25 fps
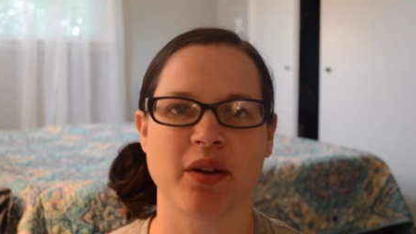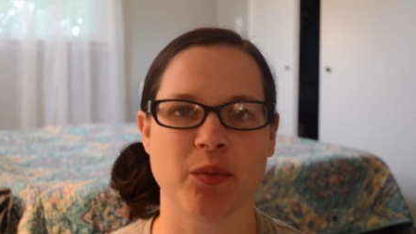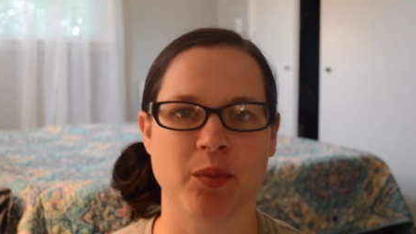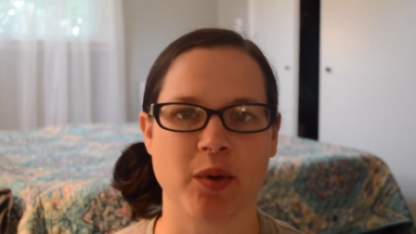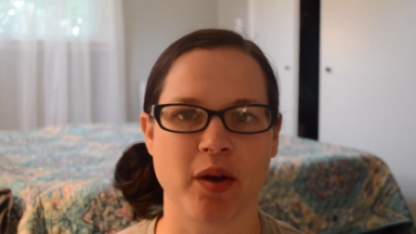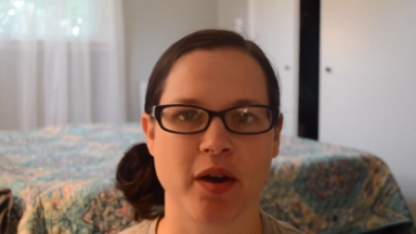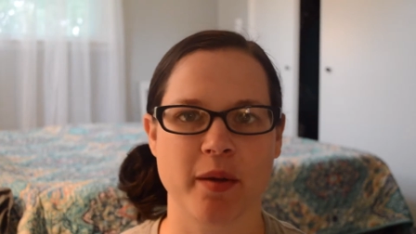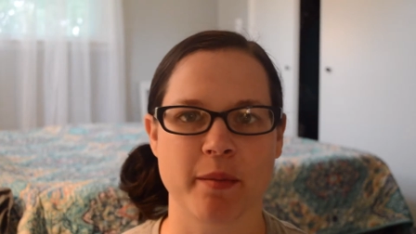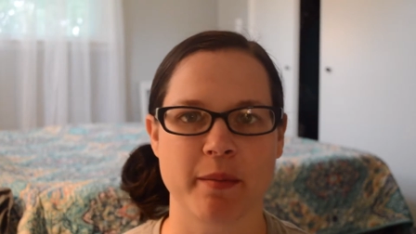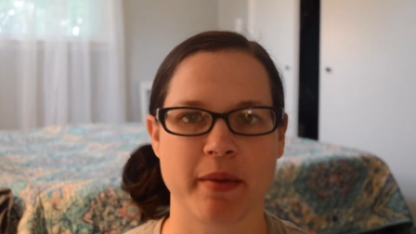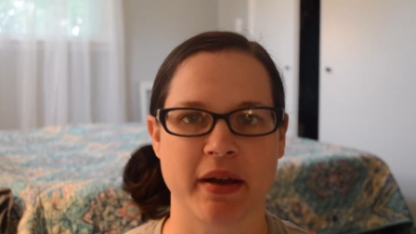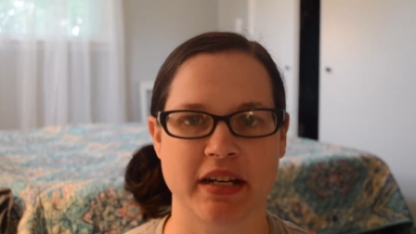and
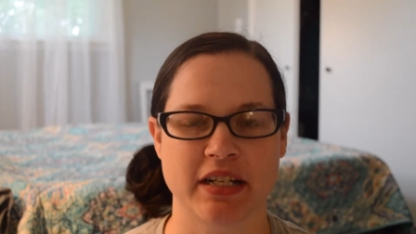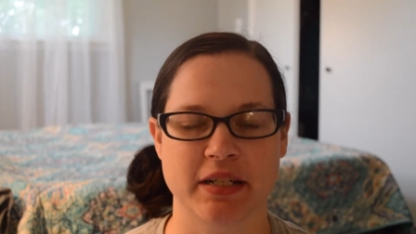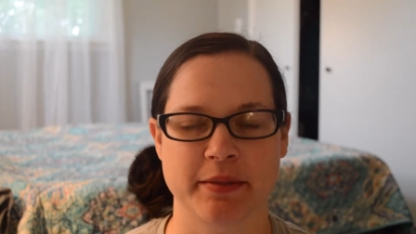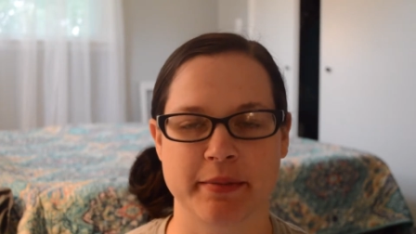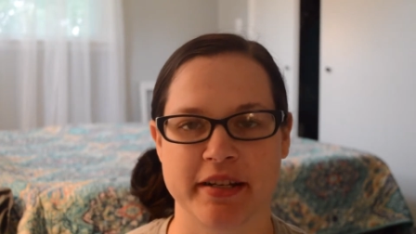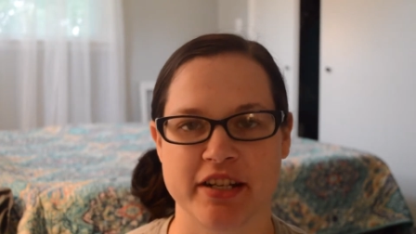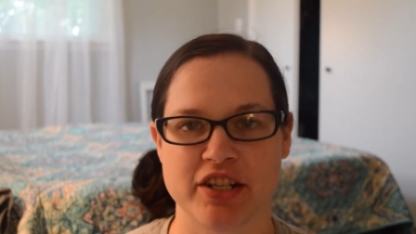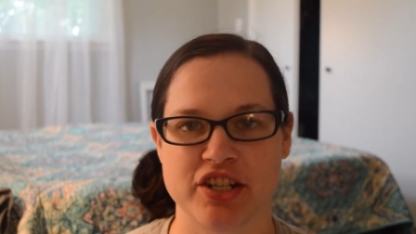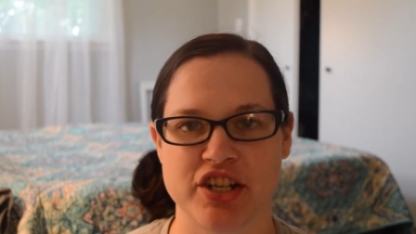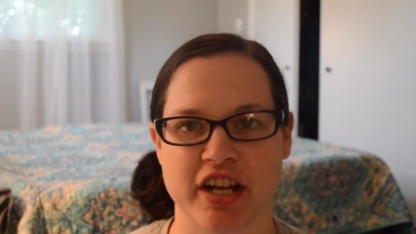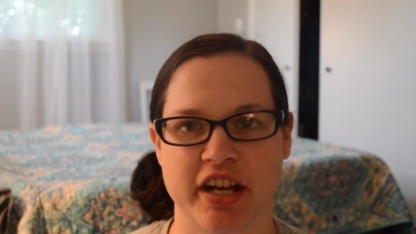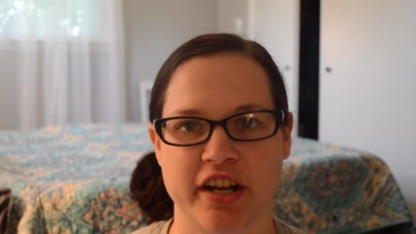welcome back to
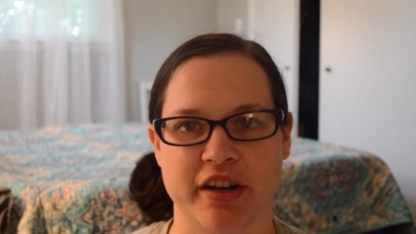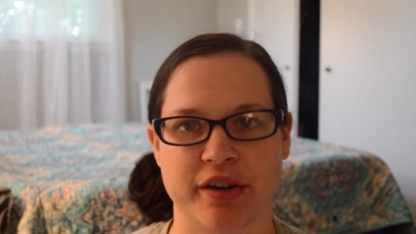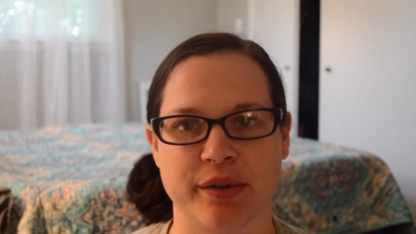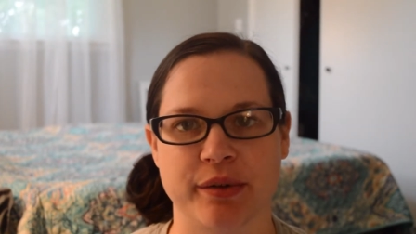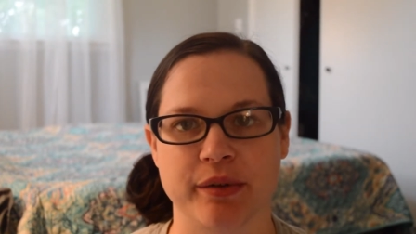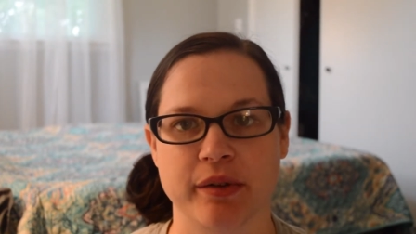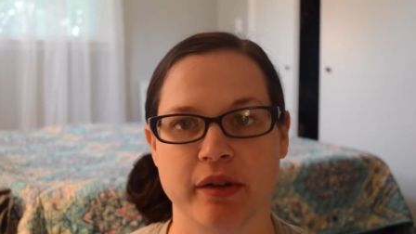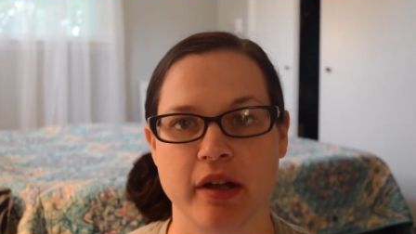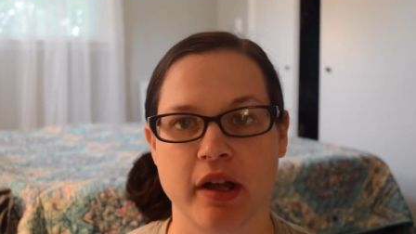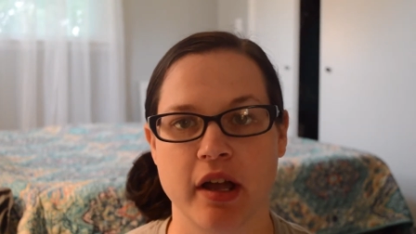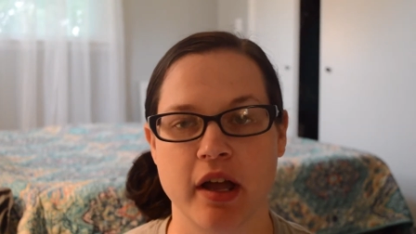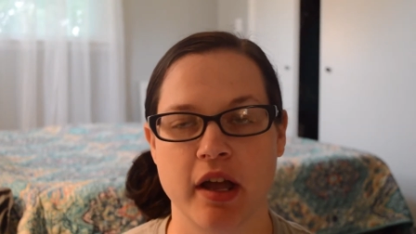my channel.
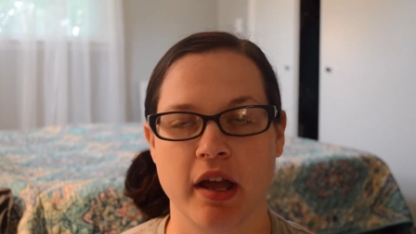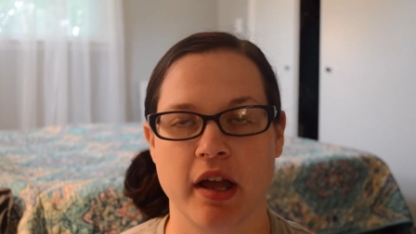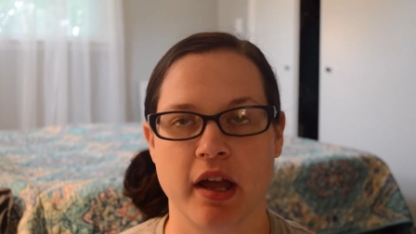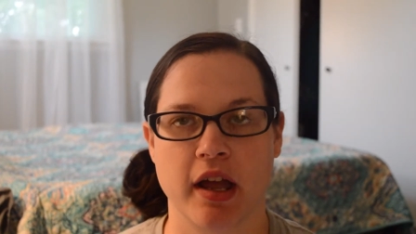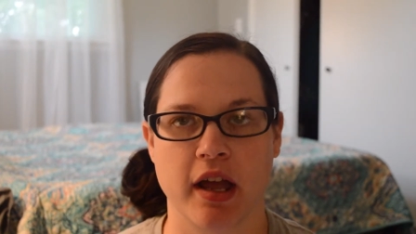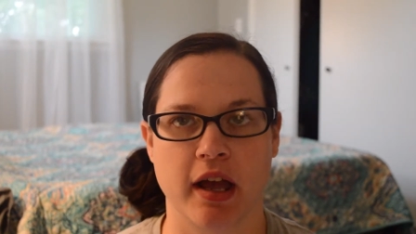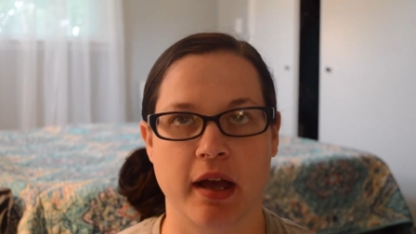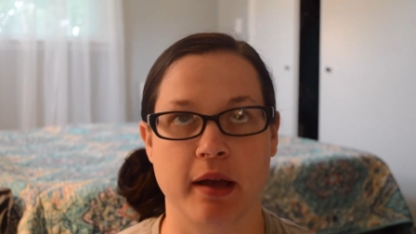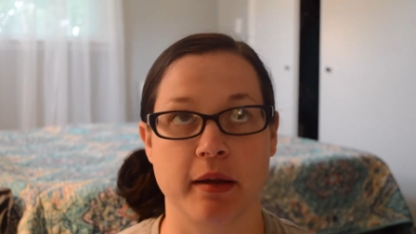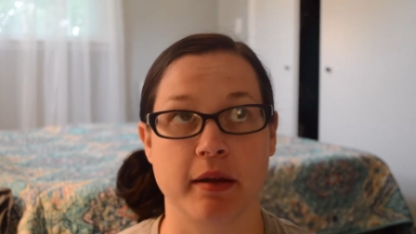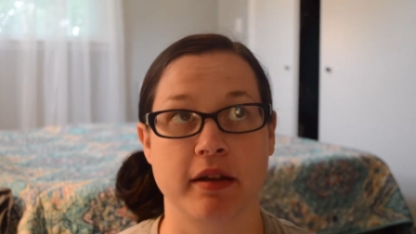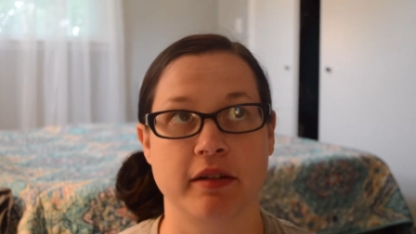
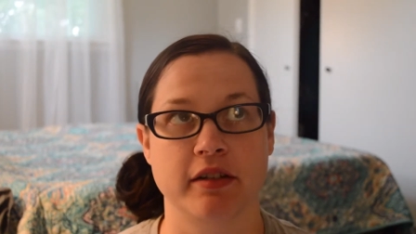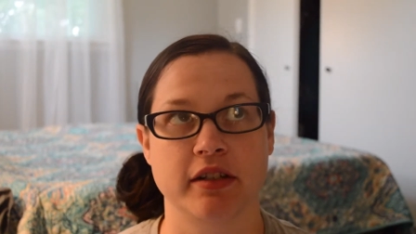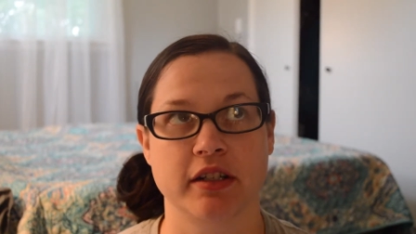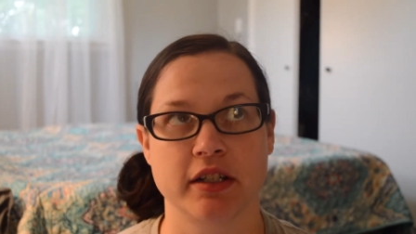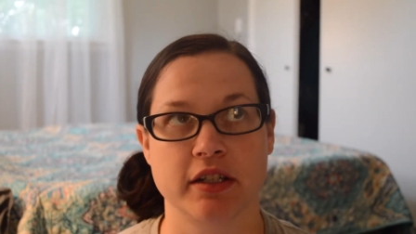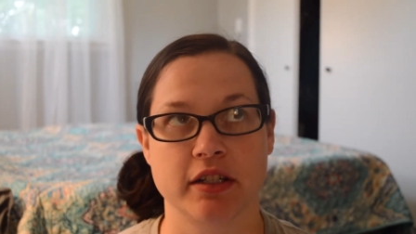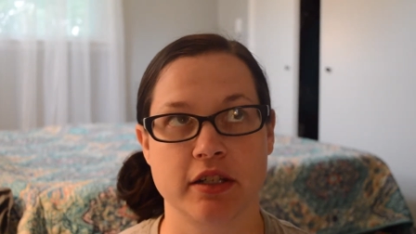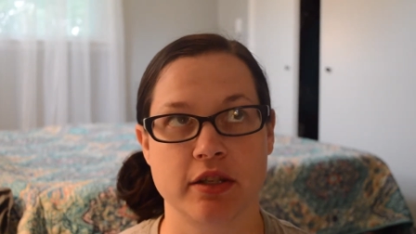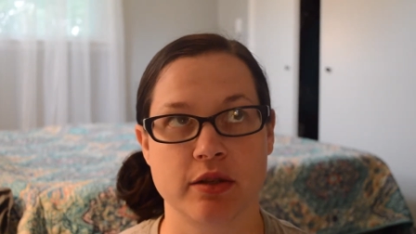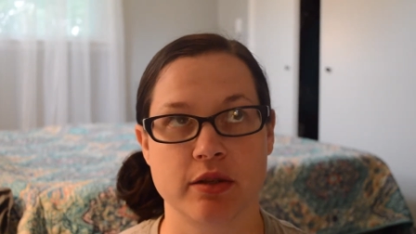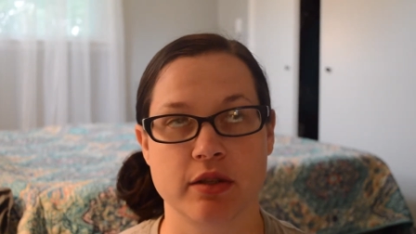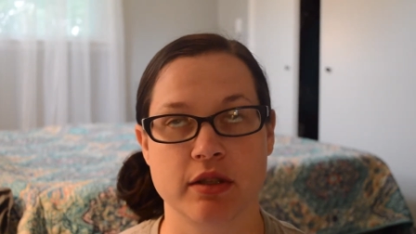I have to
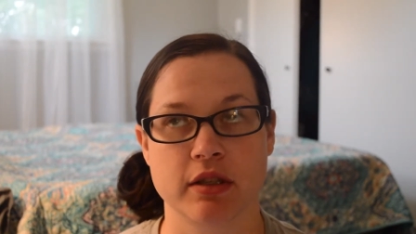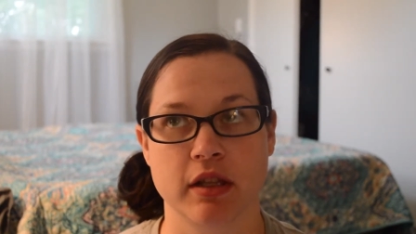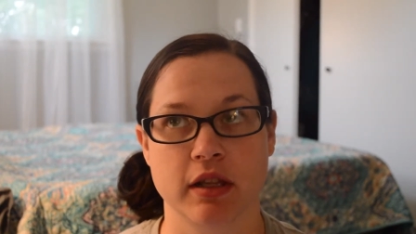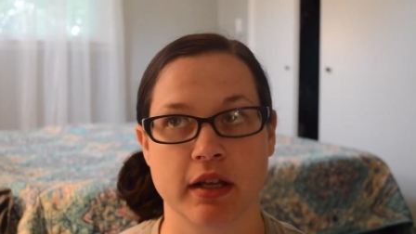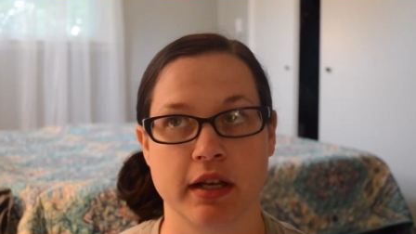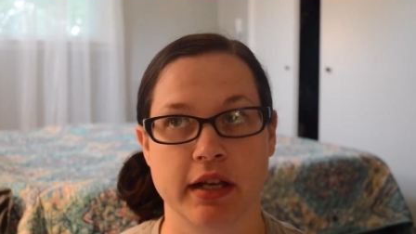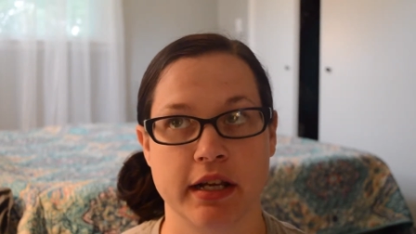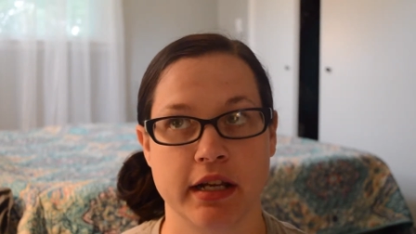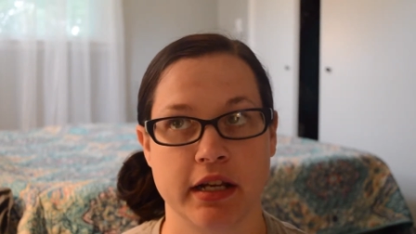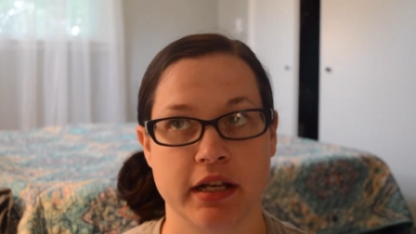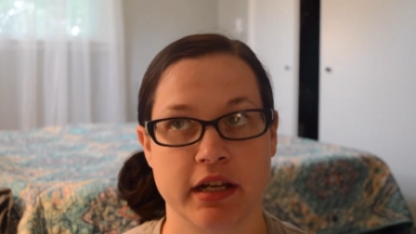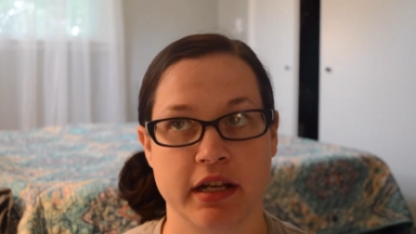excuse the
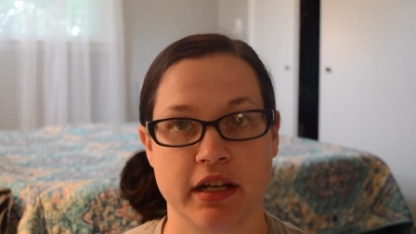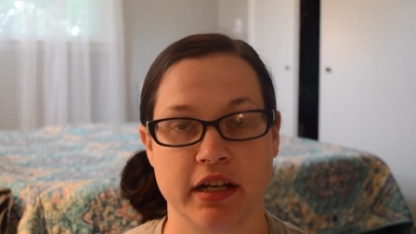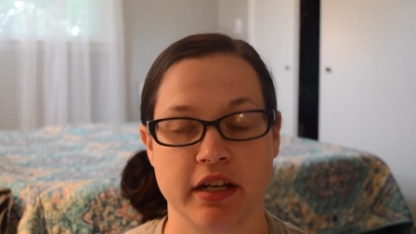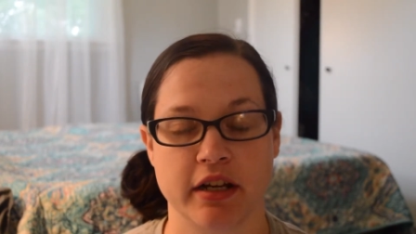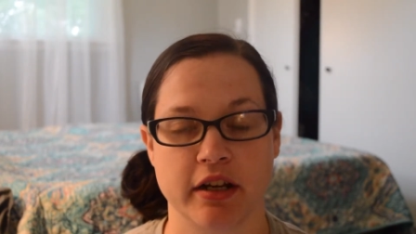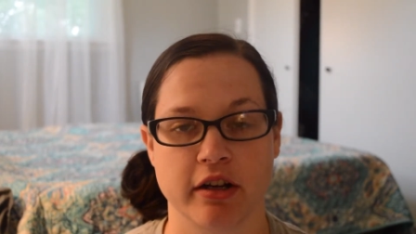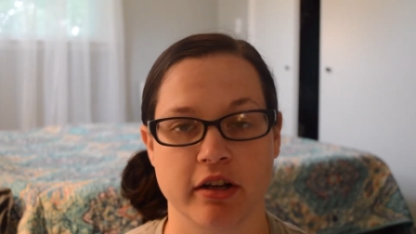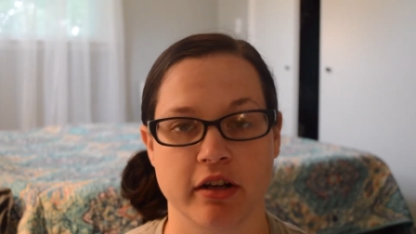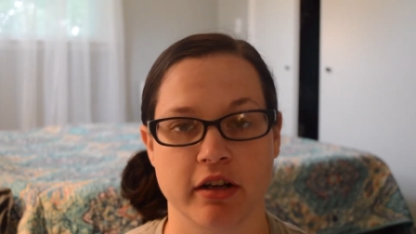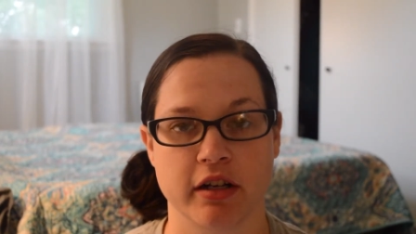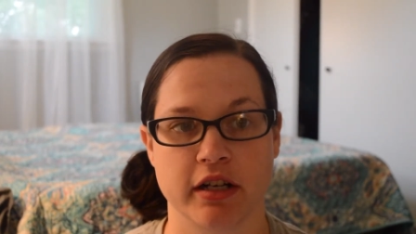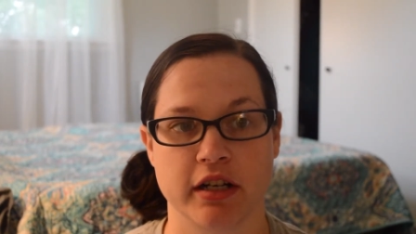lighting in
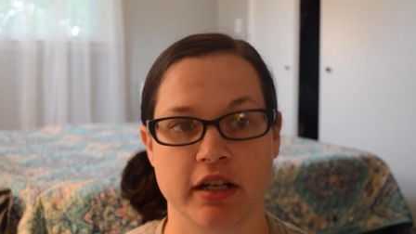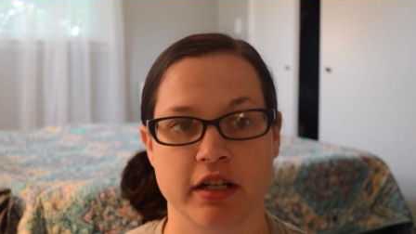here.